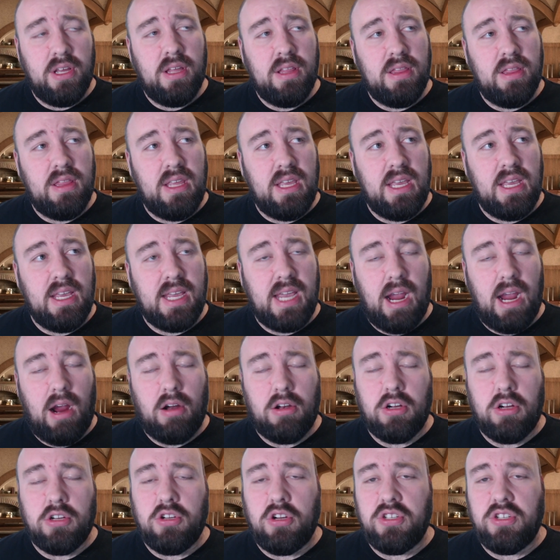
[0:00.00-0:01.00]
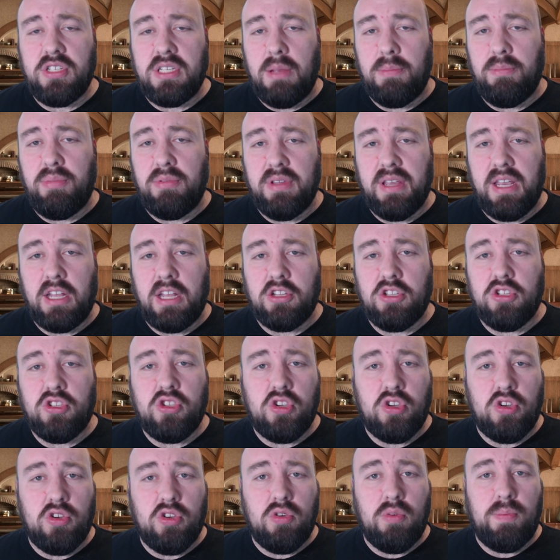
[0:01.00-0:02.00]
the characters are simply
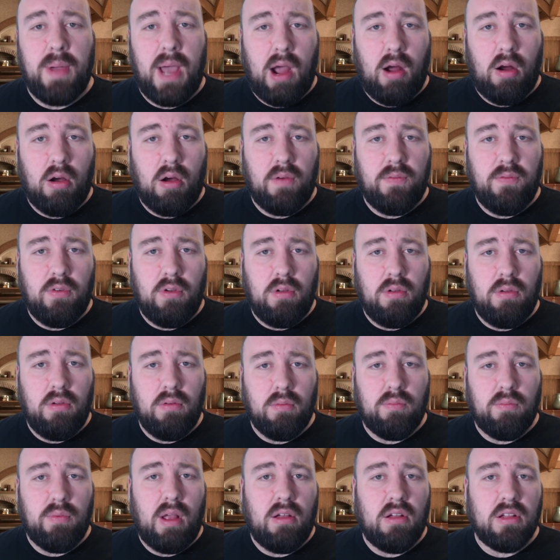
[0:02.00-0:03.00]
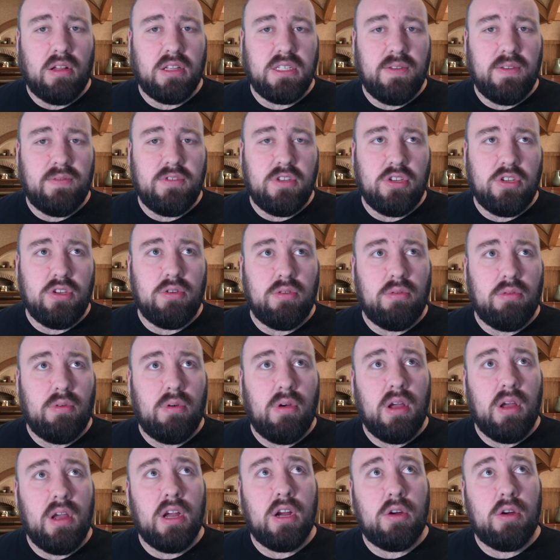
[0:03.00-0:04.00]
too powerful relative
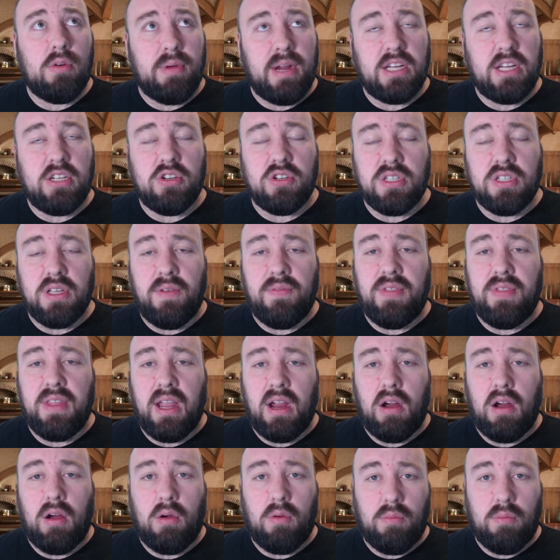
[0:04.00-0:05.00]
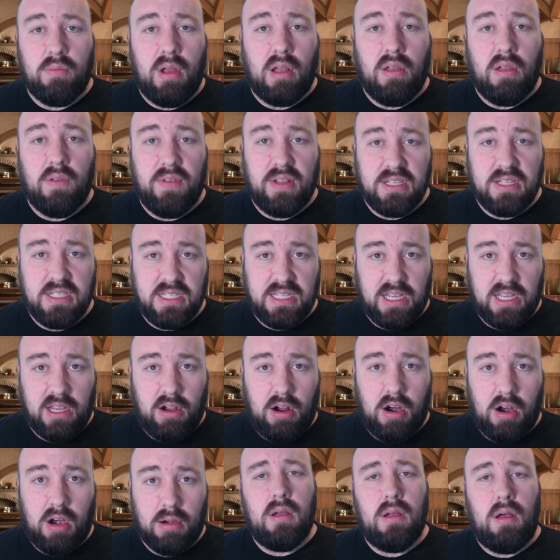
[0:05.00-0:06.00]
to creatures of their relevant
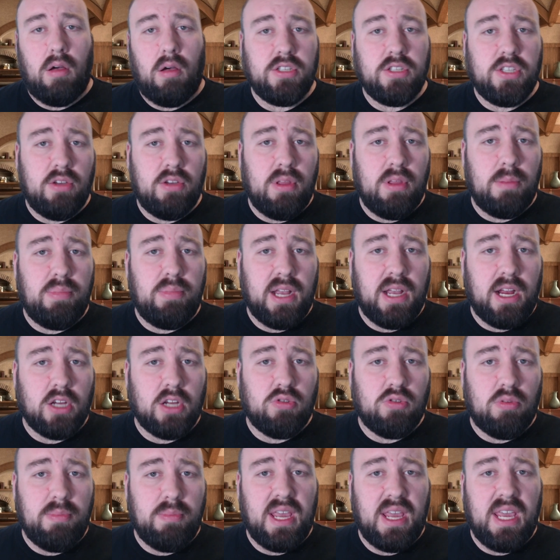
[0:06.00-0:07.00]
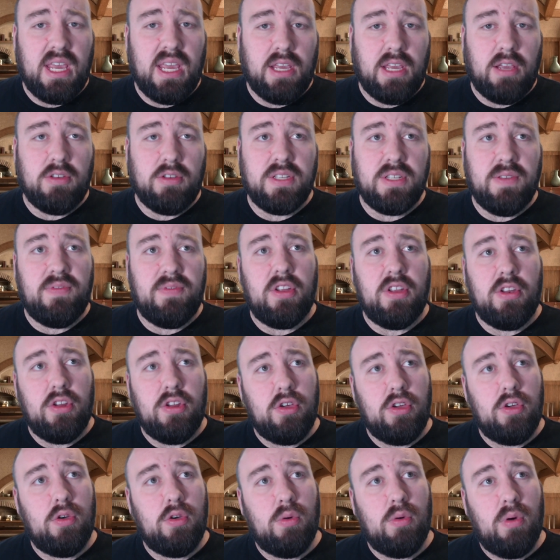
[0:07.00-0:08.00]
CR. Also, the players were making use of the
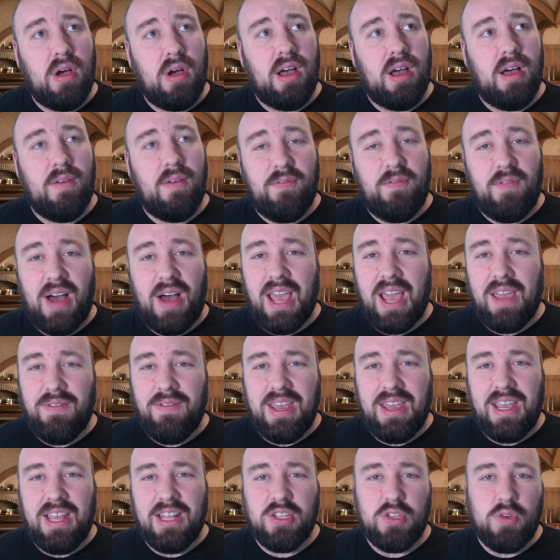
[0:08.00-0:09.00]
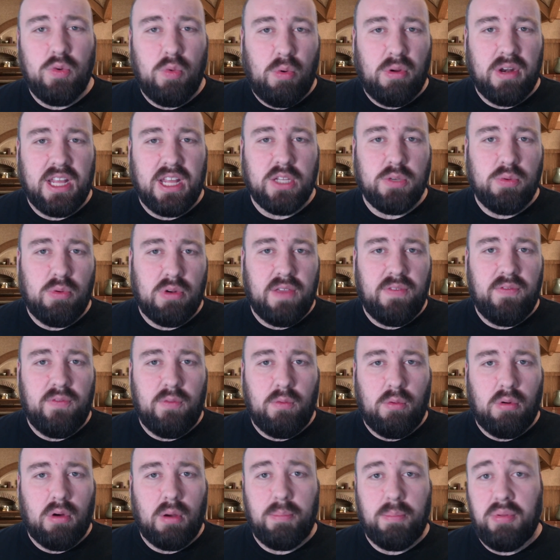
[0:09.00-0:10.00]
new 5e
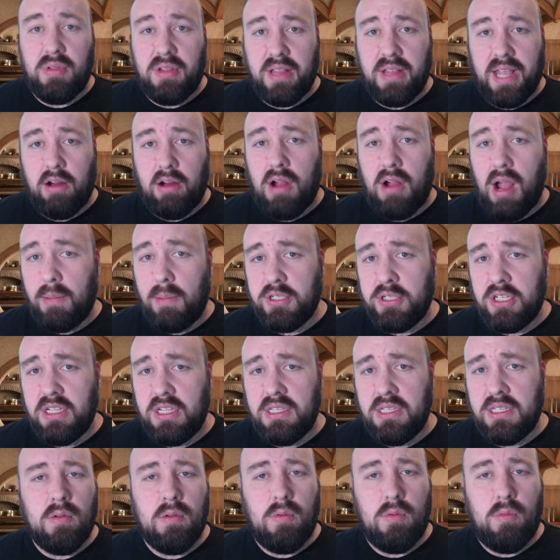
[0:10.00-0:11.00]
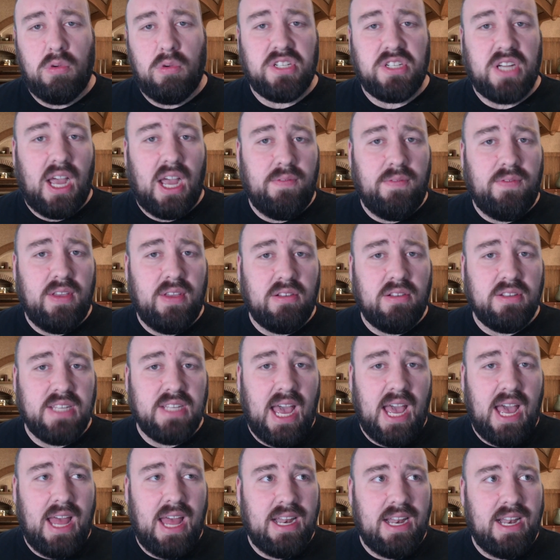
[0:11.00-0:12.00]
2024 player options, which I feel has
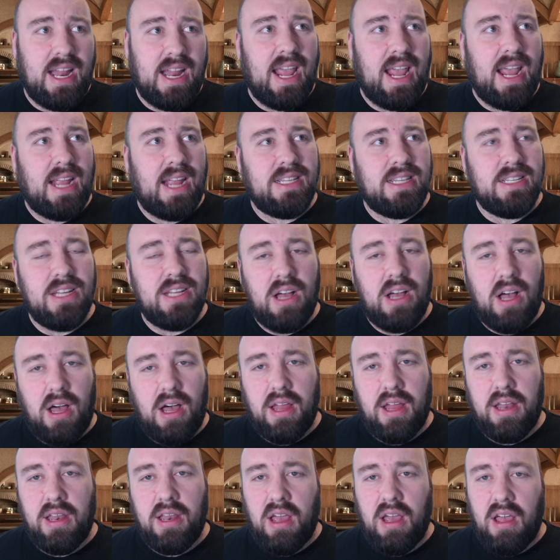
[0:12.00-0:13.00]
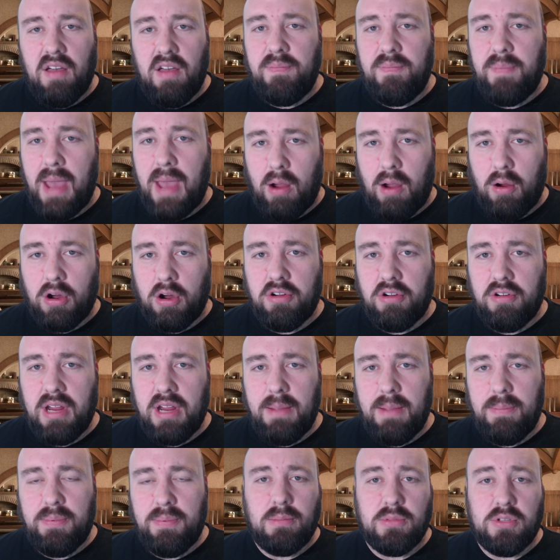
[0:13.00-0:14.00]
added a ton of power
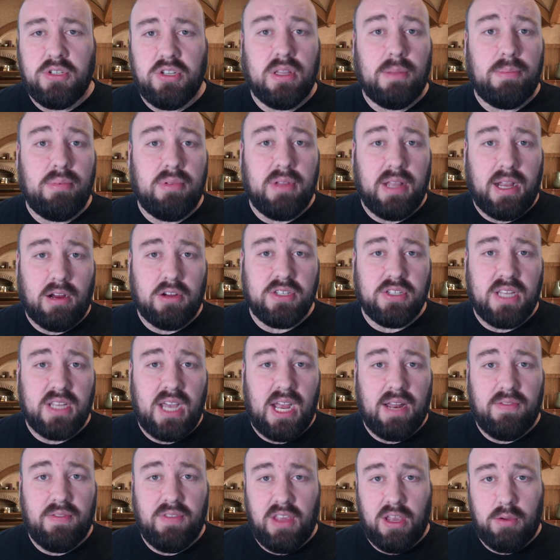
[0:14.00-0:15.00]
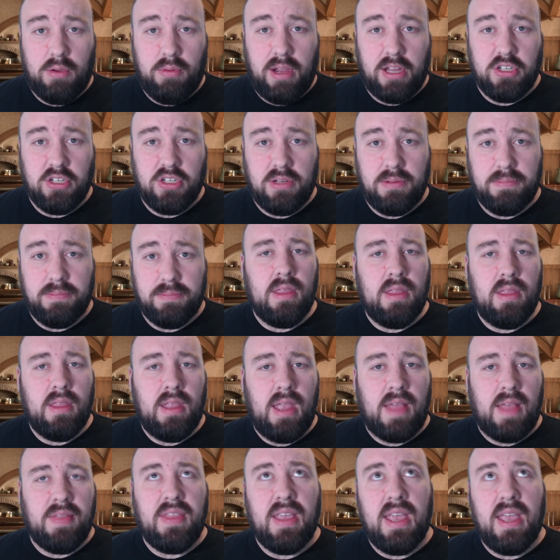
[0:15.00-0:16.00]
creep to the player side of the equation.
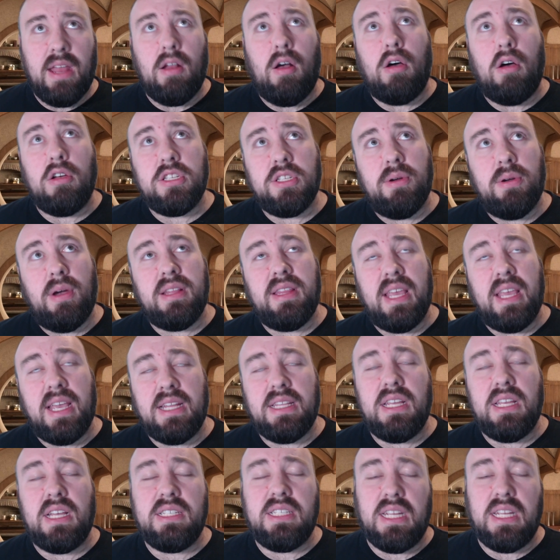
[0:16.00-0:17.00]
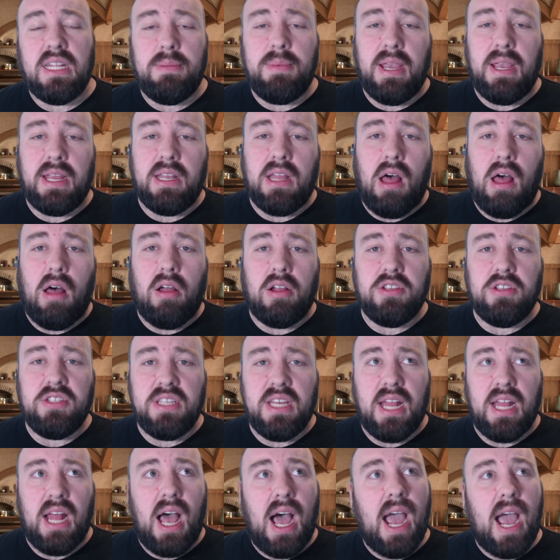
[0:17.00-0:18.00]
And then also, I think it does need to be acknowledged
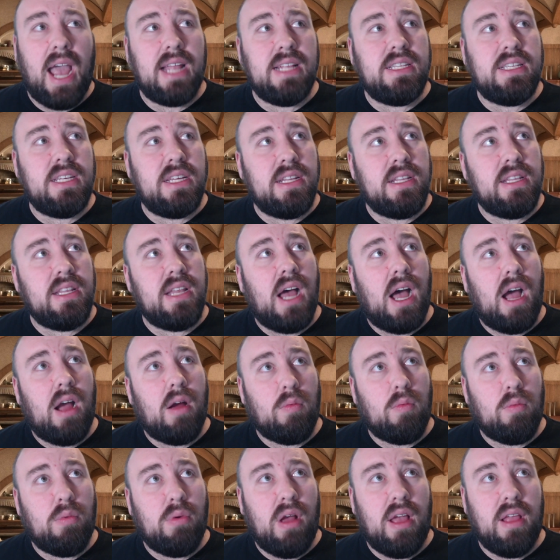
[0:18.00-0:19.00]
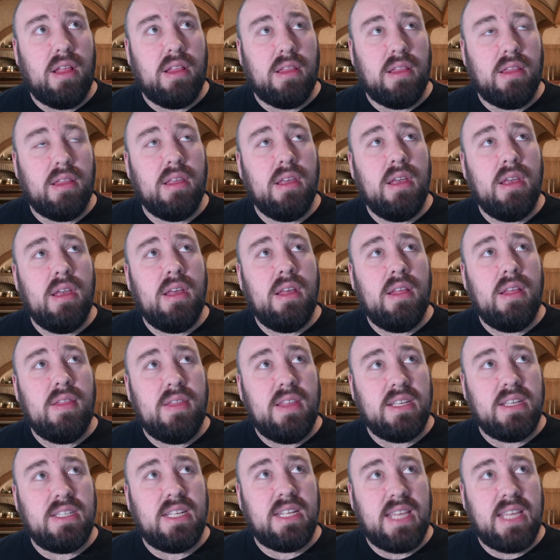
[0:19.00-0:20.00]
that I did not run
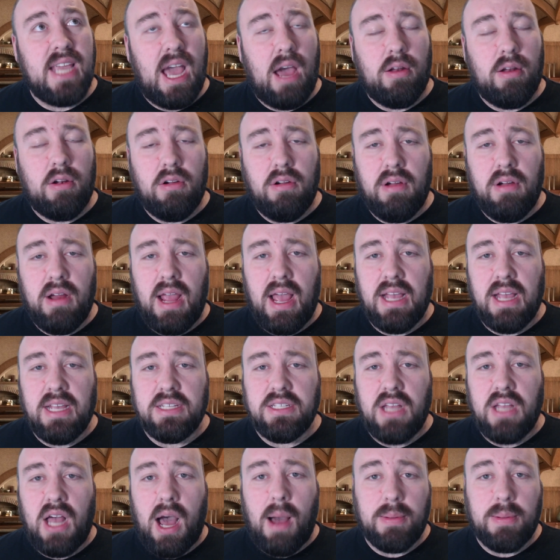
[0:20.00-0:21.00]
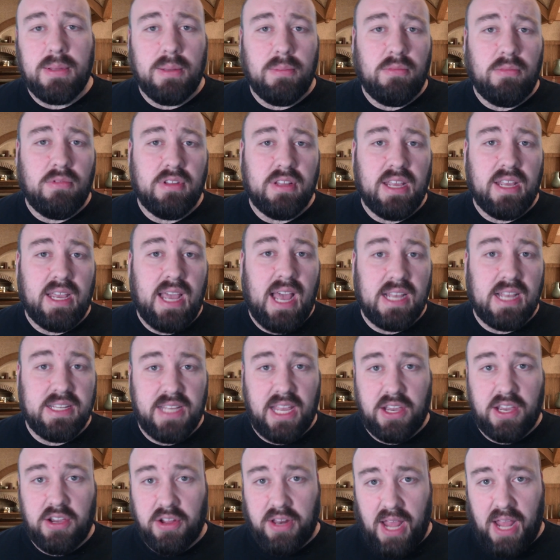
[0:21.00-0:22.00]
this encounter as optimally as
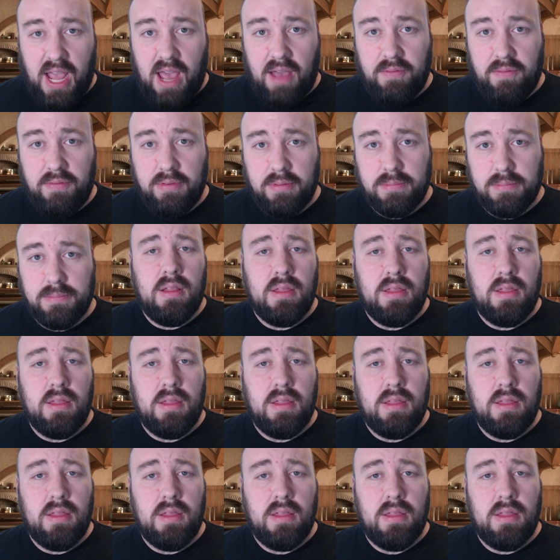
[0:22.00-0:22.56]
I could have.